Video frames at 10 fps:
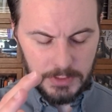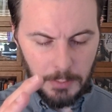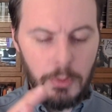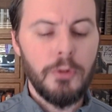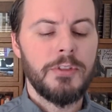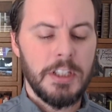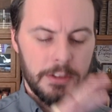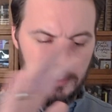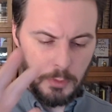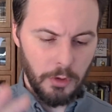moves
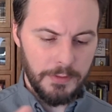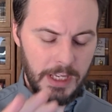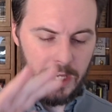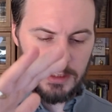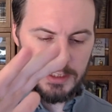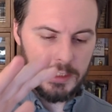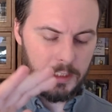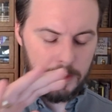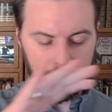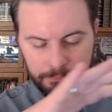into more of the
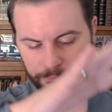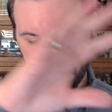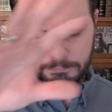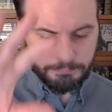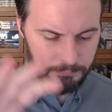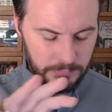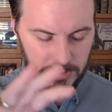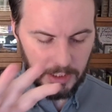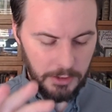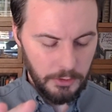analytic,
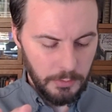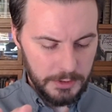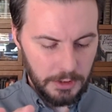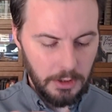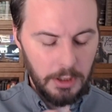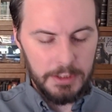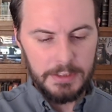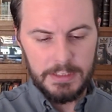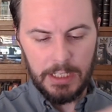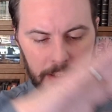I don't know what to call it
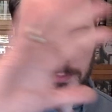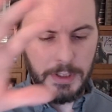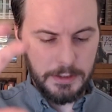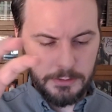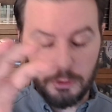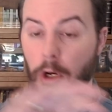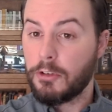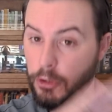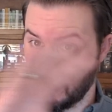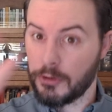exactly, but
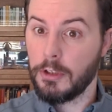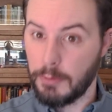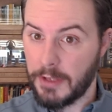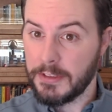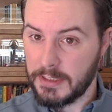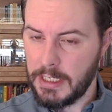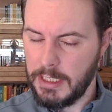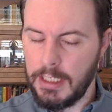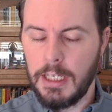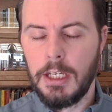structures around the
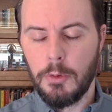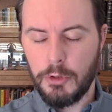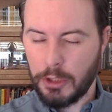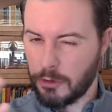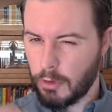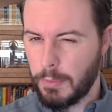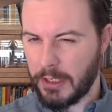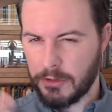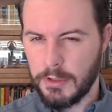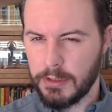psyche, which control
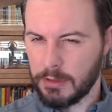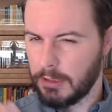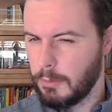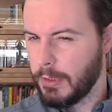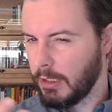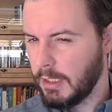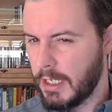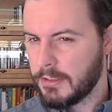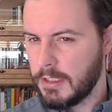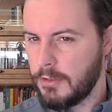mastery is a little bit
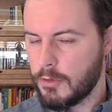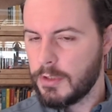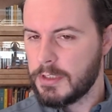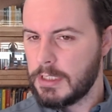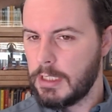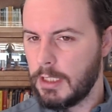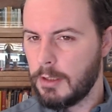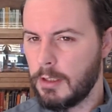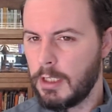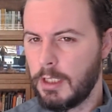less interested
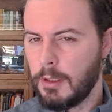in